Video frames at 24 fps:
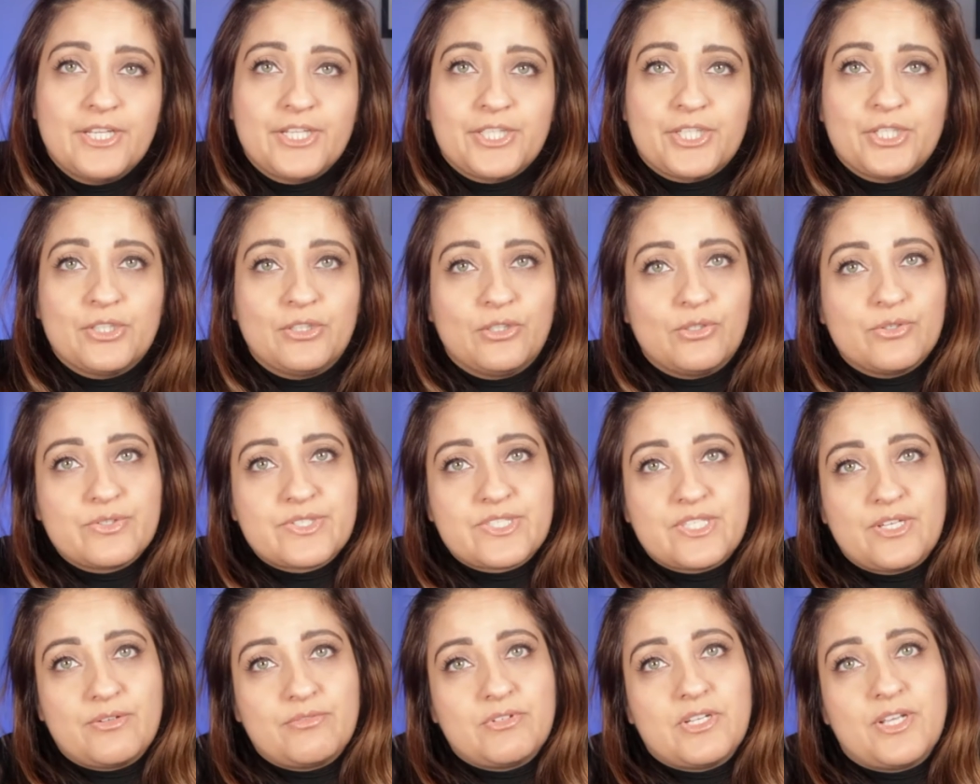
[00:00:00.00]
You'll
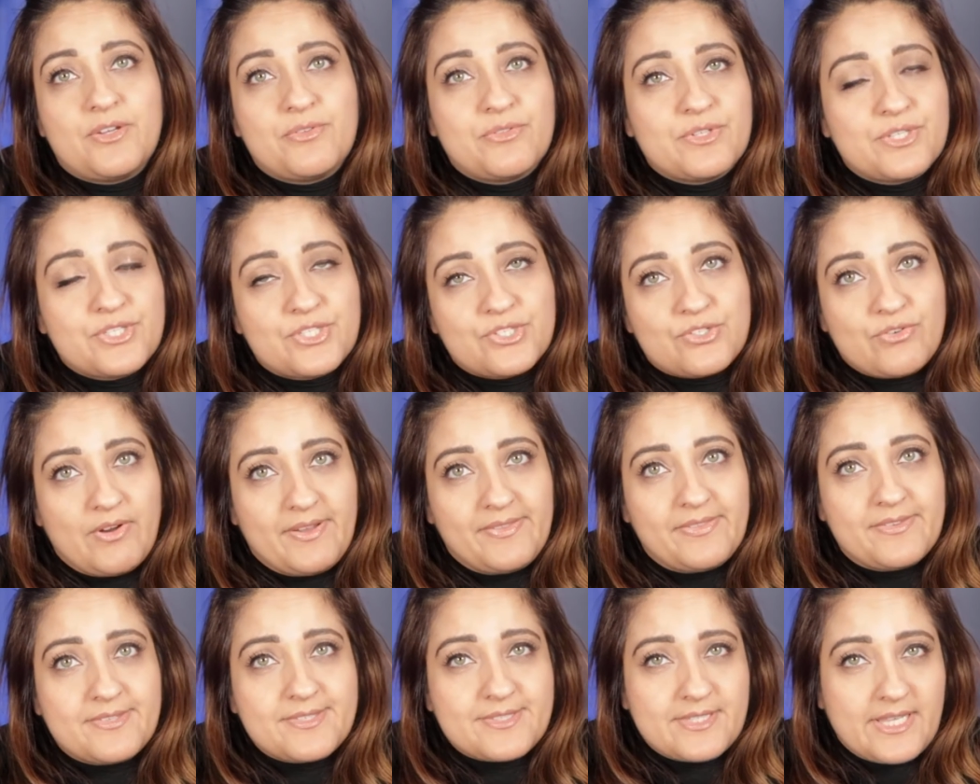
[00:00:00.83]
also know the
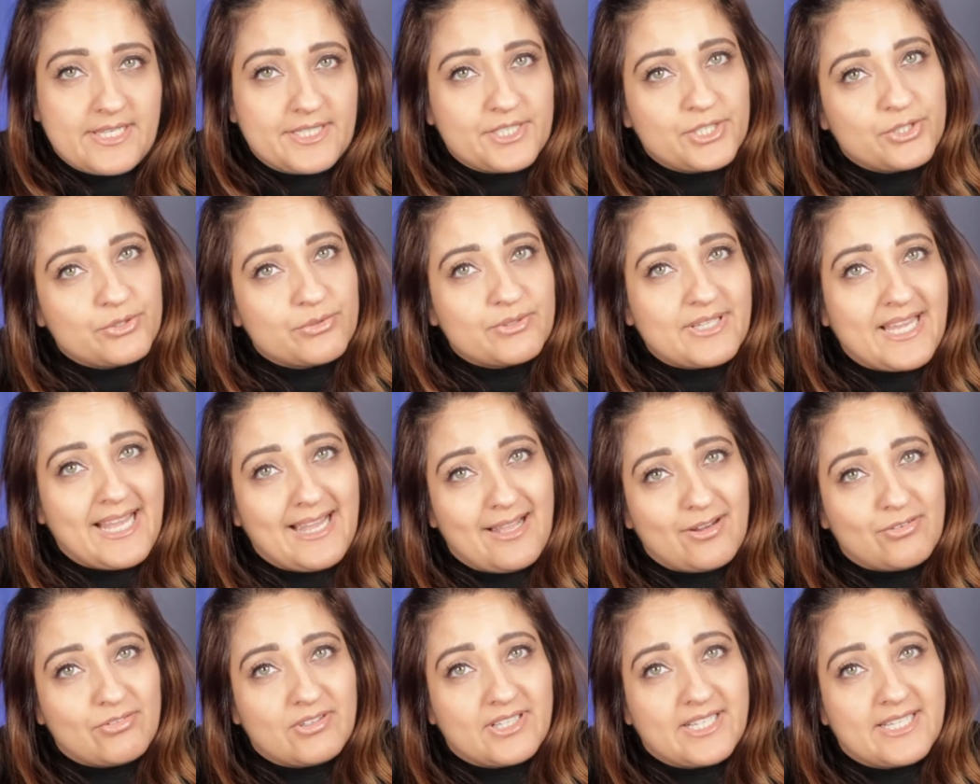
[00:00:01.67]
strengths that you
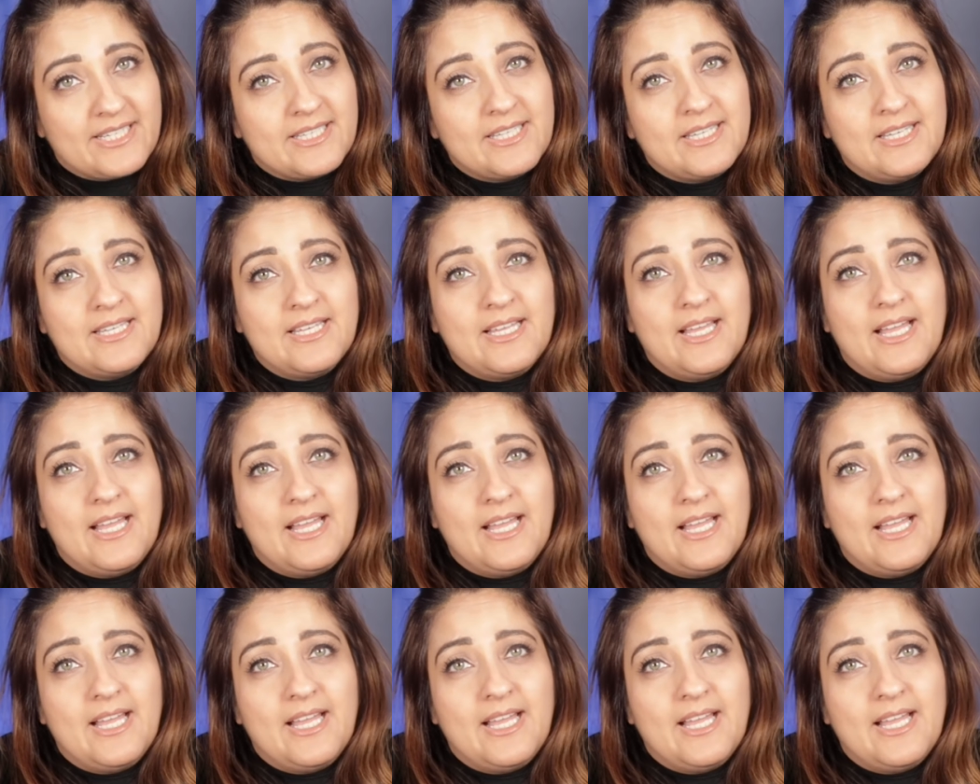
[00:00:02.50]
carry